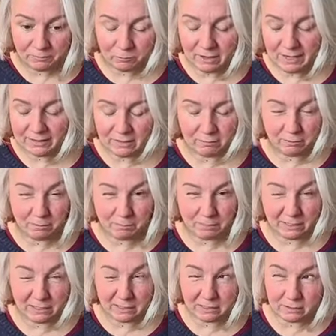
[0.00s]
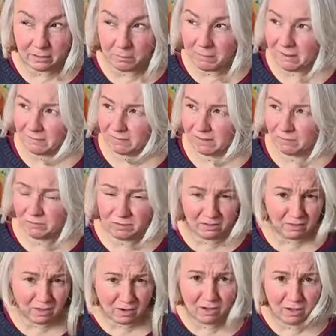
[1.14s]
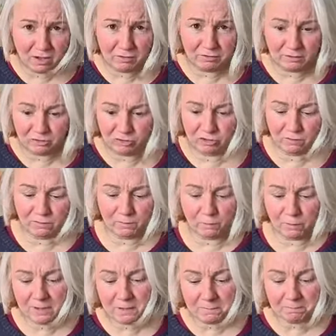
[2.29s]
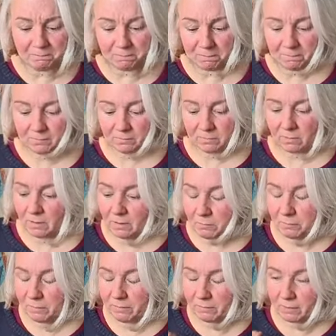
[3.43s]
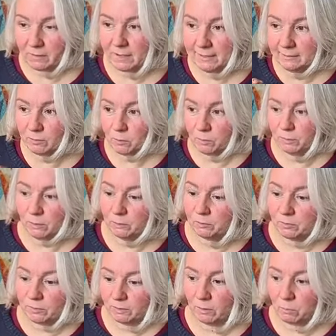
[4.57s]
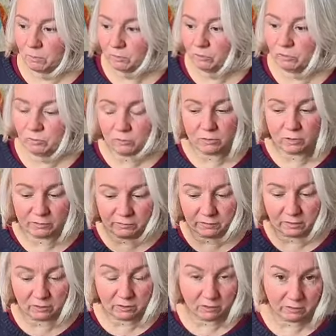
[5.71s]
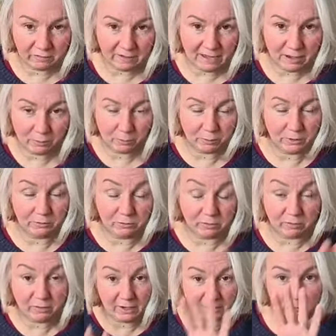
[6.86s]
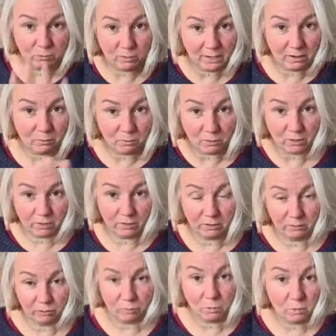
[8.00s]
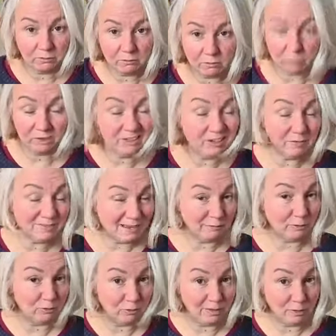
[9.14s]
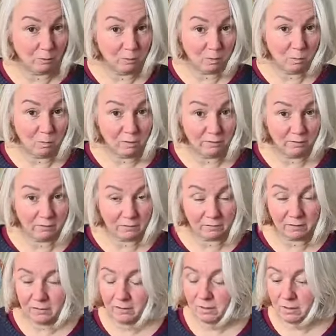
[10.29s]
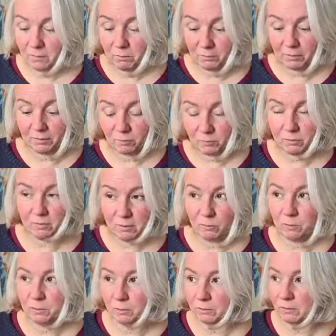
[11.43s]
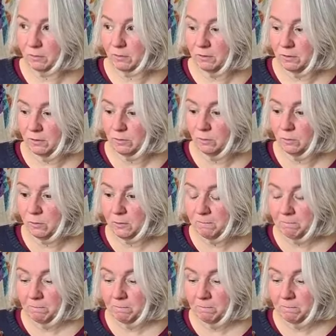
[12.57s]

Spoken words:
relatively big. They're about 17.5 inches square, but it's the kind of quilt that once you've got it cut out, or you've decided what colours you want, you don't even have to do that all at once, but it's one of those quilts that you